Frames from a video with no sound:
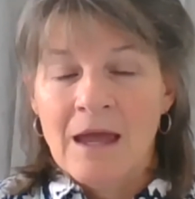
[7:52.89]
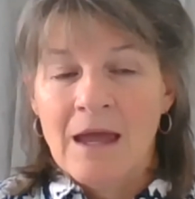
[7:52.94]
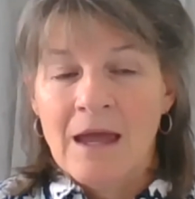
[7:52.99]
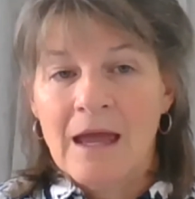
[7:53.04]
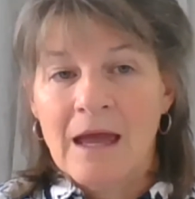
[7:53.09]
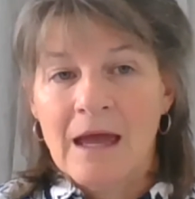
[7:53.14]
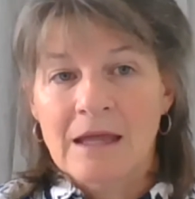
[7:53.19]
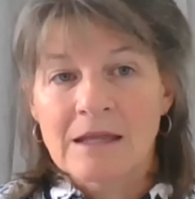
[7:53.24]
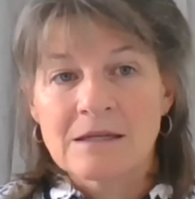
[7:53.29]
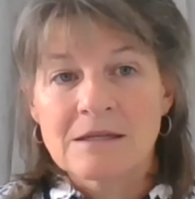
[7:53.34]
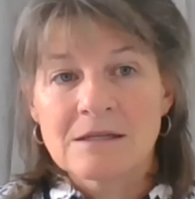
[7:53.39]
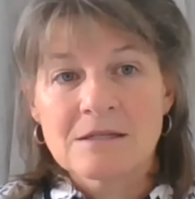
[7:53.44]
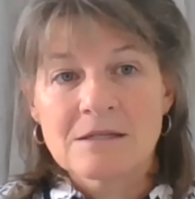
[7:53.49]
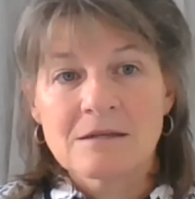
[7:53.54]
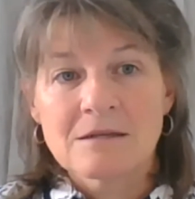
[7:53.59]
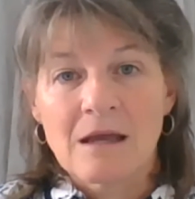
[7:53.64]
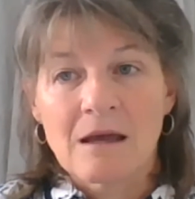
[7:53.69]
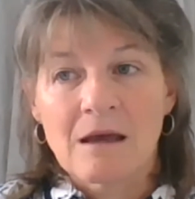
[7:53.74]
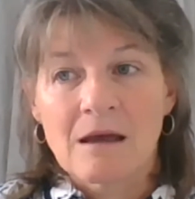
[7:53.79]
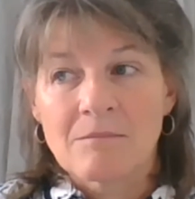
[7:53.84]
and
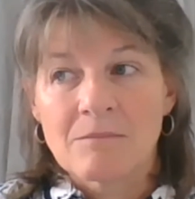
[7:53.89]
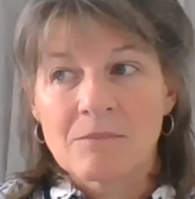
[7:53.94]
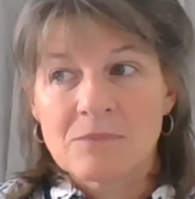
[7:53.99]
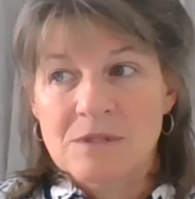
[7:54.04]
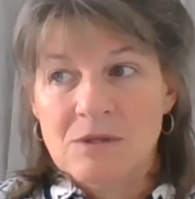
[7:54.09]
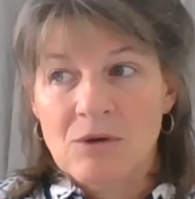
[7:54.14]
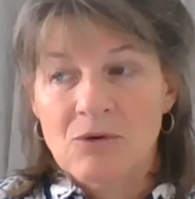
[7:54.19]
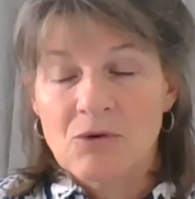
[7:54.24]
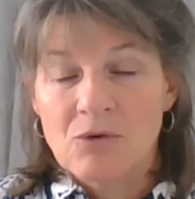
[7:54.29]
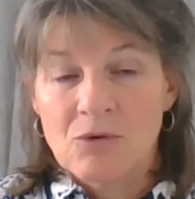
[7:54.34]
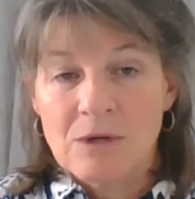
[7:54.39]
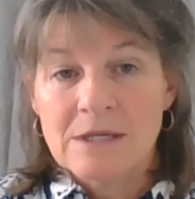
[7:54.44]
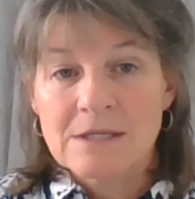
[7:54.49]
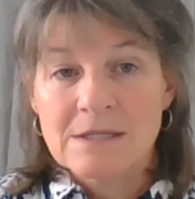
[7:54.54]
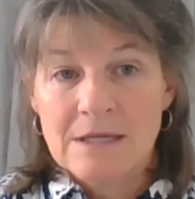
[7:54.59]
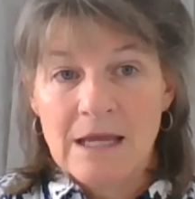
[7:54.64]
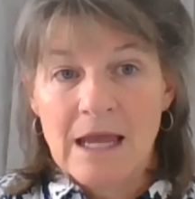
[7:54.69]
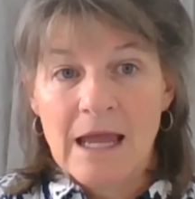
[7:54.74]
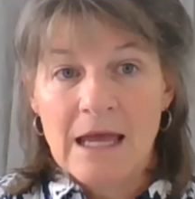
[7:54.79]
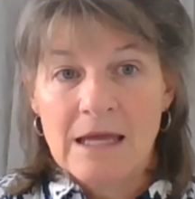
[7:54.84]
so who is
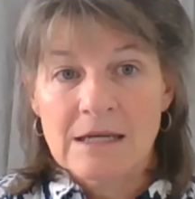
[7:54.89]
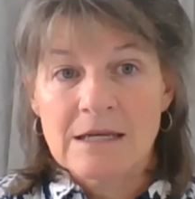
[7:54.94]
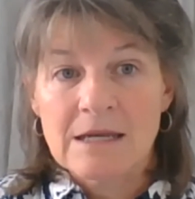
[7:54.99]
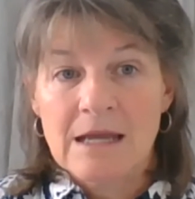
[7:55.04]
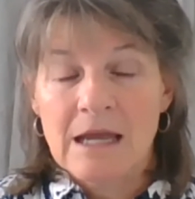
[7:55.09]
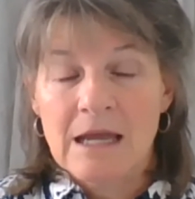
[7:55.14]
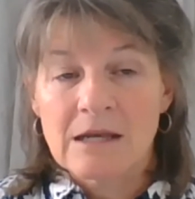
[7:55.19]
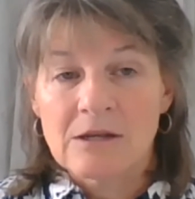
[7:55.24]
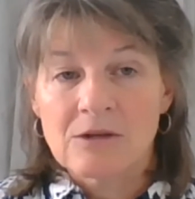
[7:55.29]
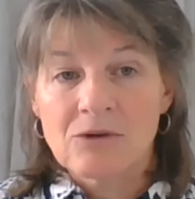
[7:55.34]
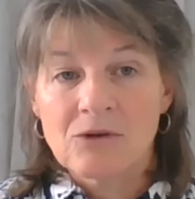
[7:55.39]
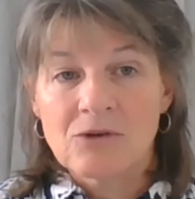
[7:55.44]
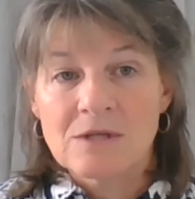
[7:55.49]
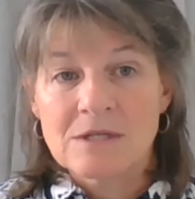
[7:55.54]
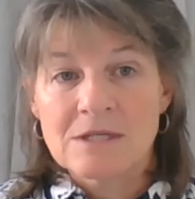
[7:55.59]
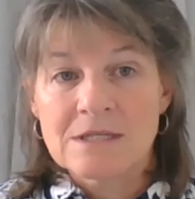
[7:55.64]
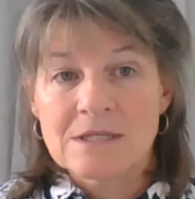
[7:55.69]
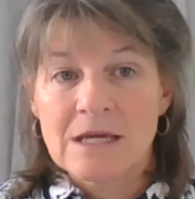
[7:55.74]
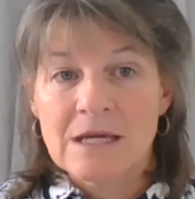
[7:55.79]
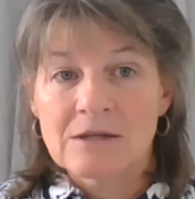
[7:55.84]
a candidate and who
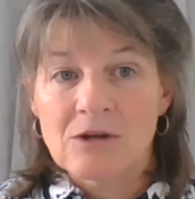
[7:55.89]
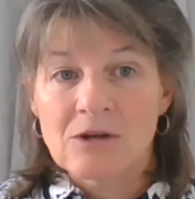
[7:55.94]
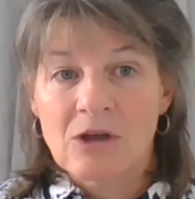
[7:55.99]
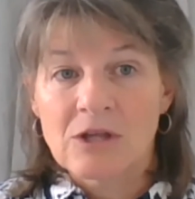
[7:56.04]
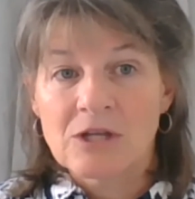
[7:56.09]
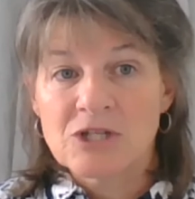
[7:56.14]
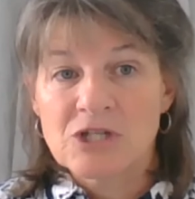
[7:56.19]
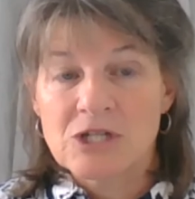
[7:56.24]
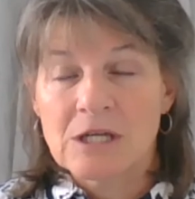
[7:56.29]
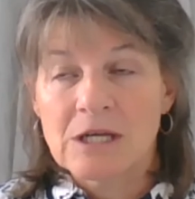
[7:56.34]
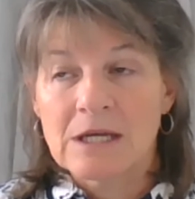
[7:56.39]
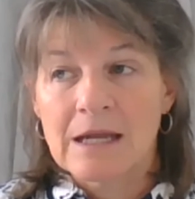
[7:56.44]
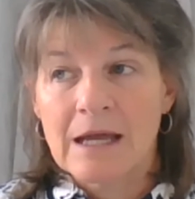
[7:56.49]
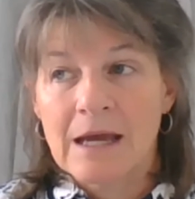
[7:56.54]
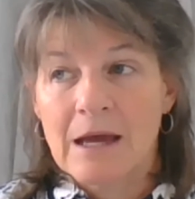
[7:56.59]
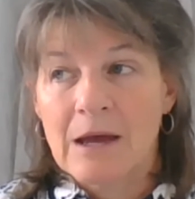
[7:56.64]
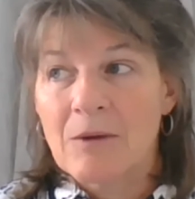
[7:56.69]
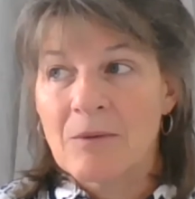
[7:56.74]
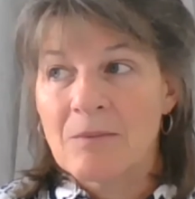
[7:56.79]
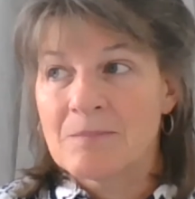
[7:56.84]
this technology can
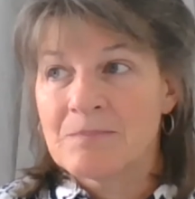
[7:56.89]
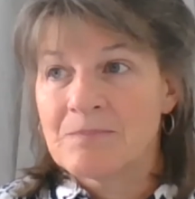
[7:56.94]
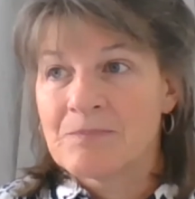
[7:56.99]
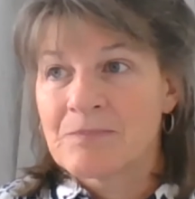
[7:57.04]
help.